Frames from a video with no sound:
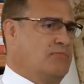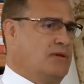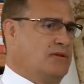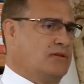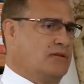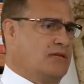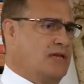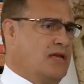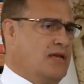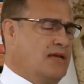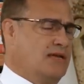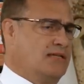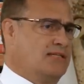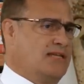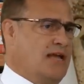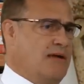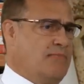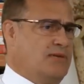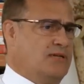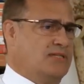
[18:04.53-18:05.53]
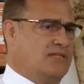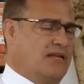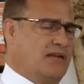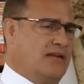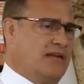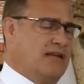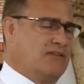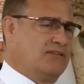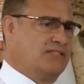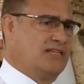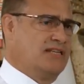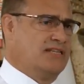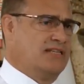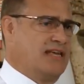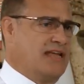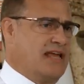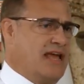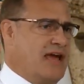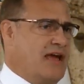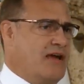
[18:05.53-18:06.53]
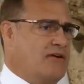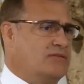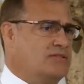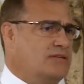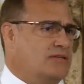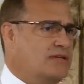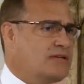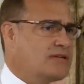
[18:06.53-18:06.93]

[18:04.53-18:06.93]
bulk samples that you're now sending out?